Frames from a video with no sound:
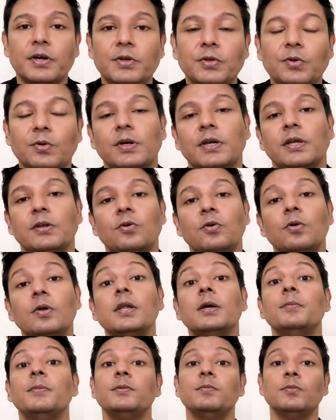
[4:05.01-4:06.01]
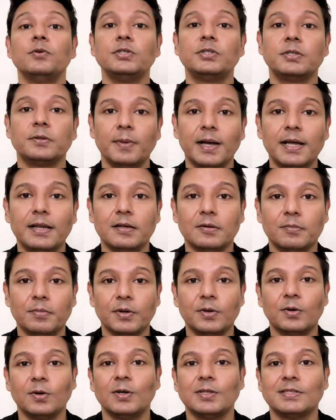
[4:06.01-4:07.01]
you can go a little bit more dramatic
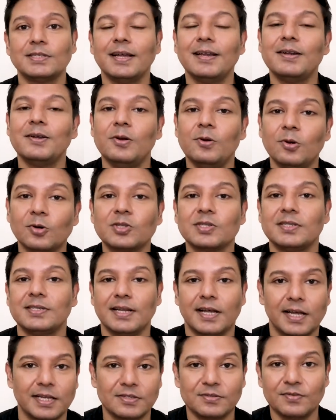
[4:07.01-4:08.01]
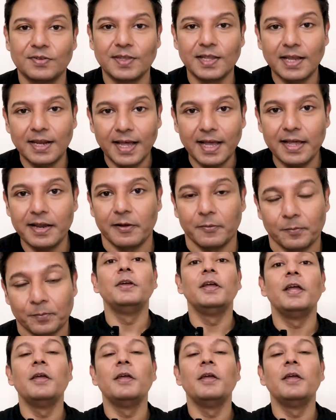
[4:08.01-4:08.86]
because it looks nice with the lighting.